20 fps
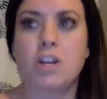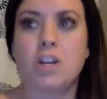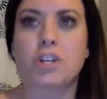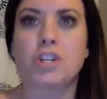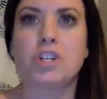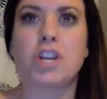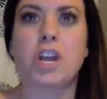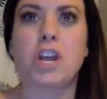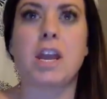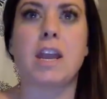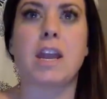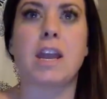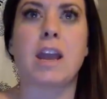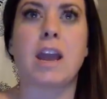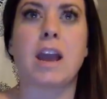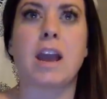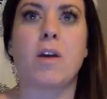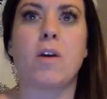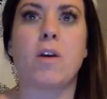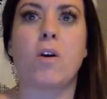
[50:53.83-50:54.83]

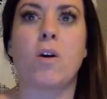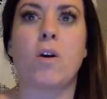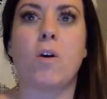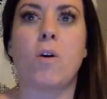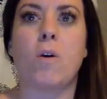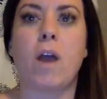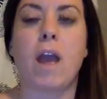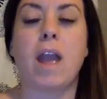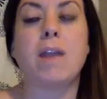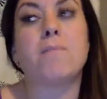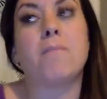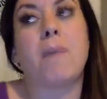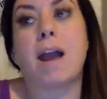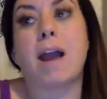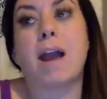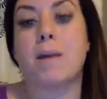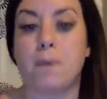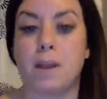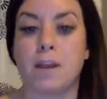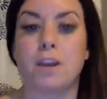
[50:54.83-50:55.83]
She, in
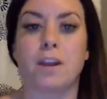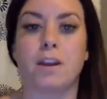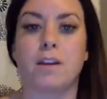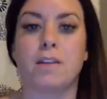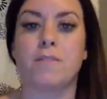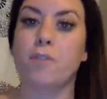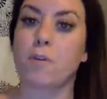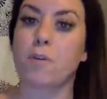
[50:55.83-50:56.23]
my opinion,